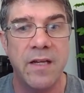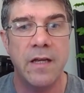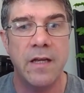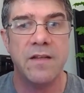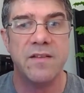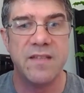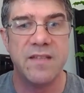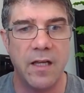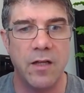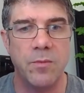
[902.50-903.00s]

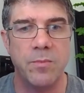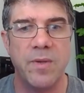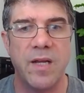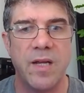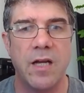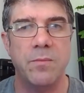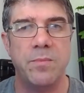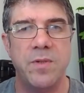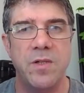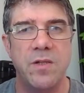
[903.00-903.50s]
to help
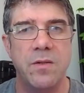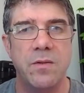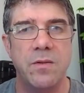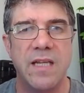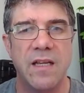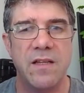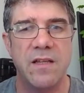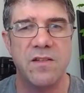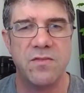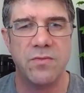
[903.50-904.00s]
help you
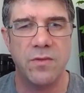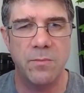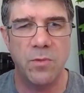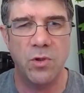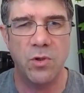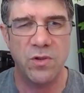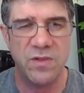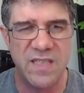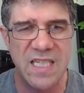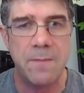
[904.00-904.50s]
get into a
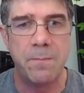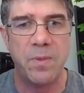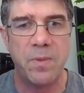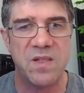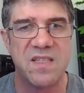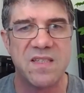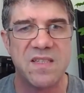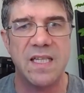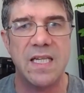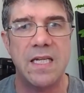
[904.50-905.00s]
more deeper
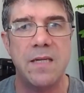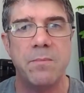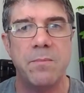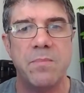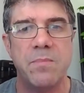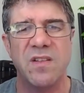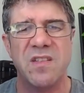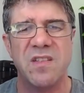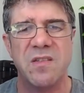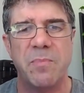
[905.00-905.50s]
sleep.
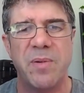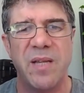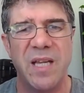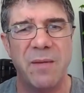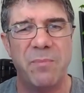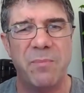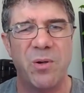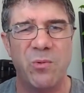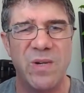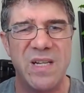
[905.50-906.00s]
So there's a
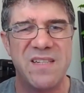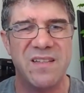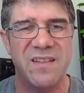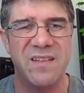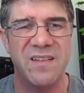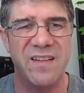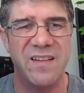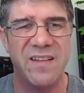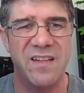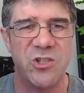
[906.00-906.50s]
paper
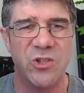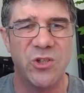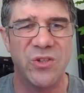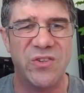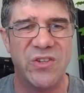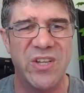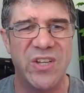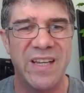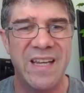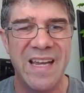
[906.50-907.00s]
recently that
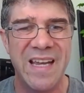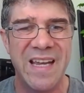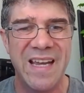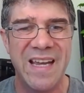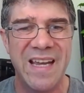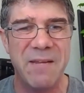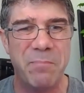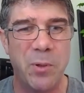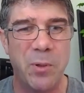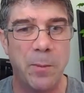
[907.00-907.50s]
showed that
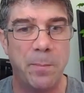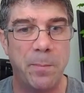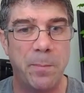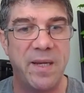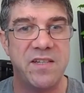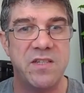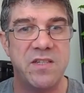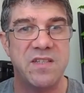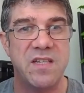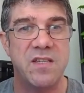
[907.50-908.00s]
it put
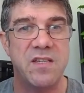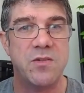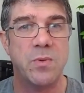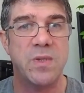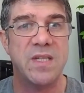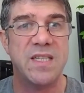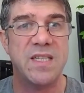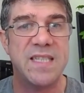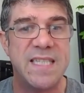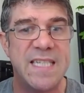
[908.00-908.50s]
patients
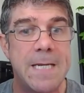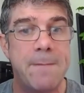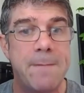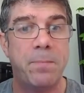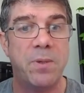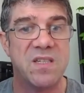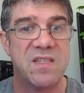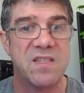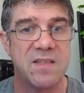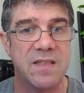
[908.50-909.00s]
into a
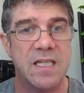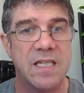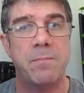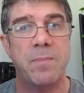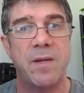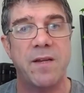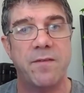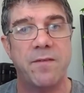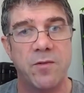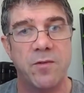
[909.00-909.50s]
deeper
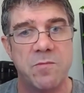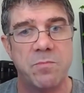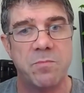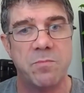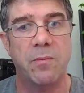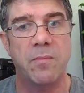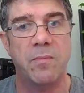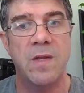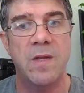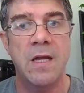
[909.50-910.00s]
sleep if it was yeah.
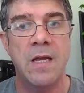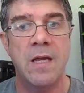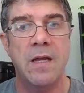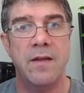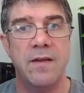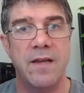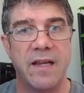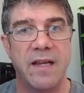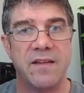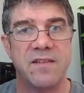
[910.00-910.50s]
put
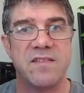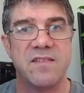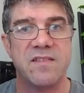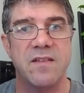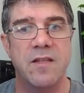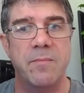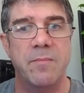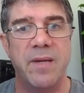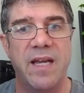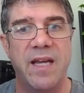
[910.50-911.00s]
next to
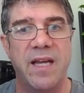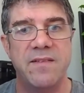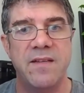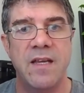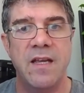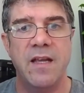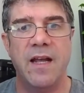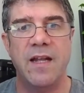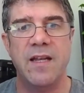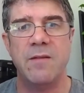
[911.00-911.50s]
the bed.
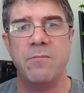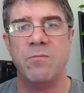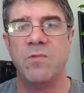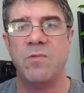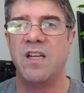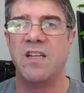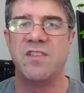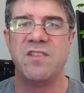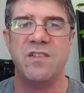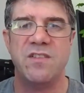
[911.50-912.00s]
And in
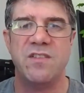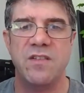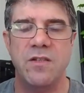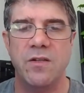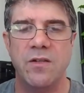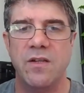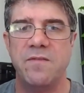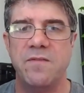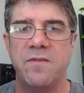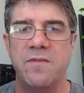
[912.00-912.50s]
relation to, you
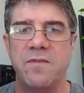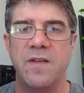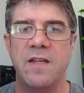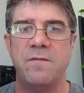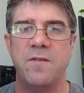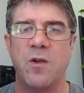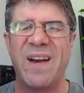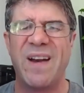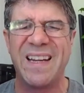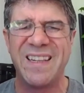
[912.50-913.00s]
know, if
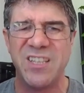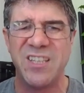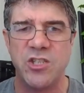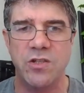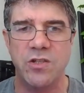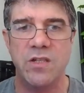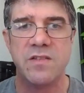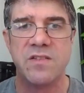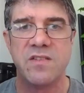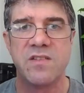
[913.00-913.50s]
if you're
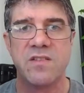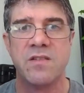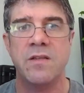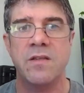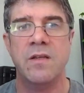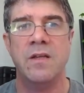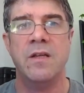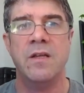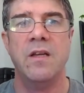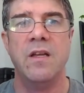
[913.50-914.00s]
anxious,
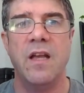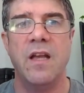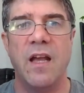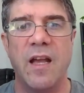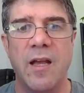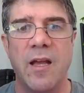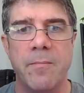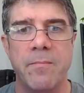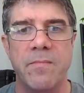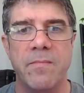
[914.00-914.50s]

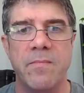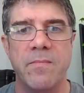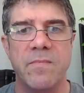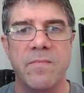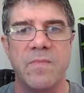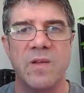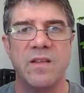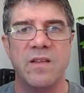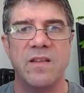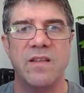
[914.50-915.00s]
um
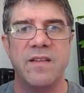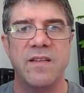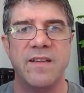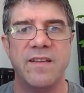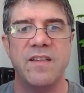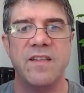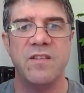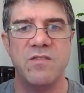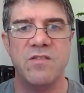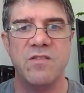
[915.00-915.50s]

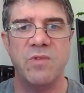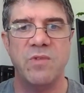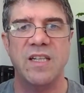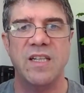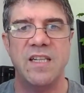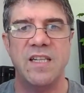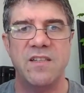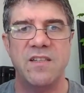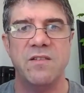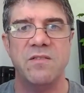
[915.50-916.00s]
you, you
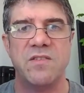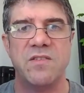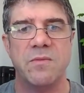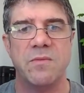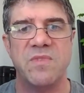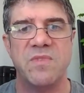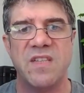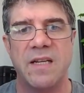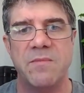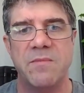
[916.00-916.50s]
really do
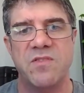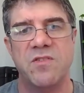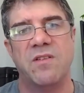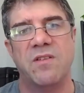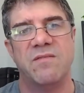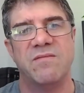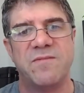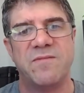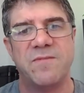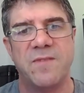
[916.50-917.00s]
sometimes
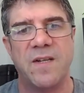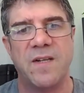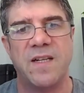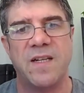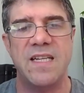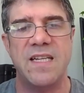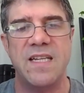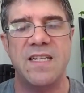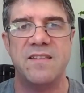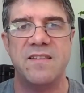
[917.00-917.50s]
not find
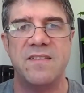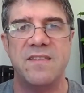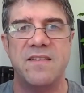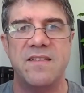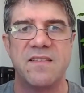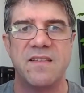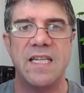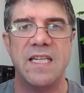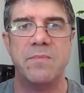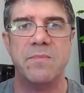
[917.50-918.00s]
it easy to
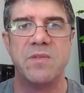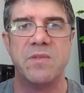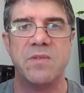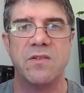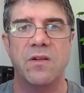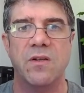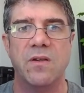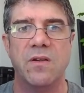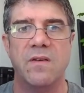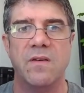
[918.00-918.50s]
sleep.
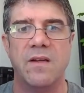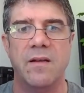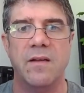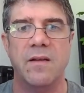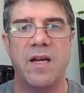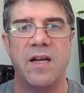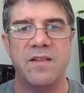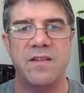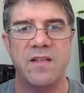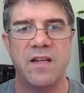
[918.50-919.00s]
So
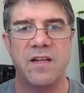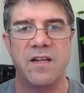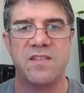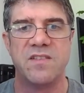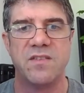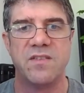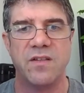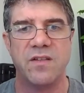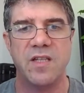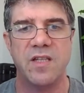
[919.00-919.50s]
um, I, I
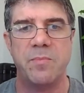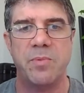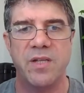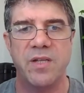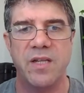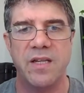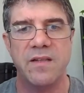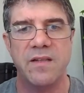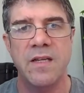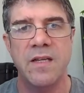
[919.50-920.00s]
certainly
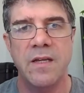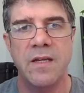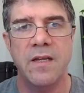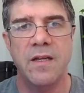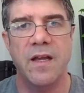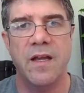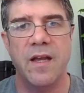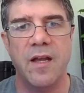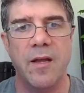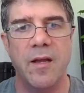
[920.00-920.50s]
put it
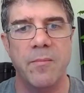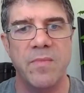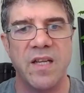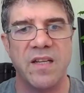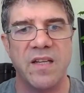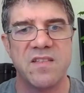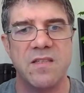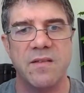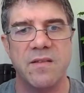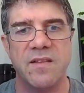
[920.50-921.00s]
um
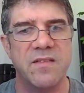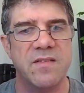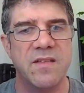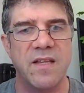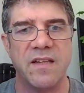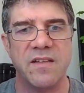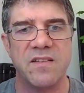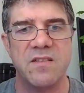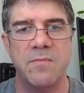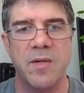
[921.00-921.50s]
next to
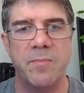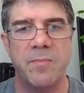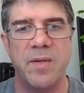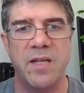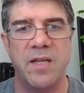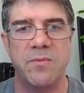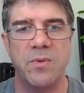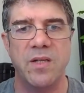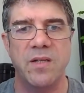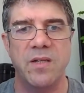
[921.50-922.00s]
next to my
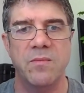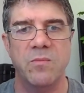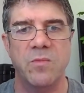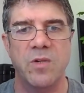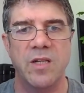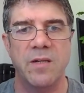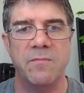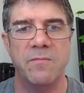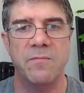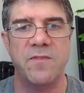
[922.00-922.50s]
bed when
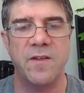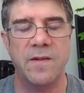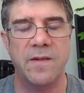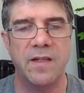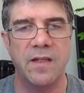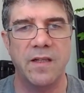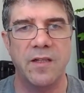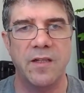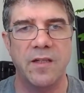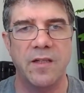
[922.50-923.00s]
when I'm
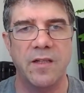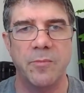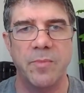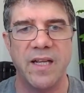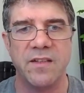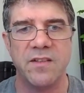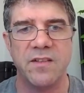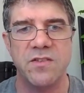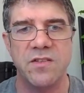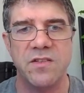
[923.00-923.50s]
feeling a little bit
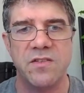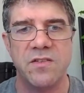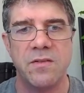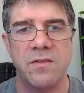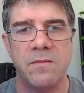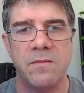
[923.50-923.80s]
anxious.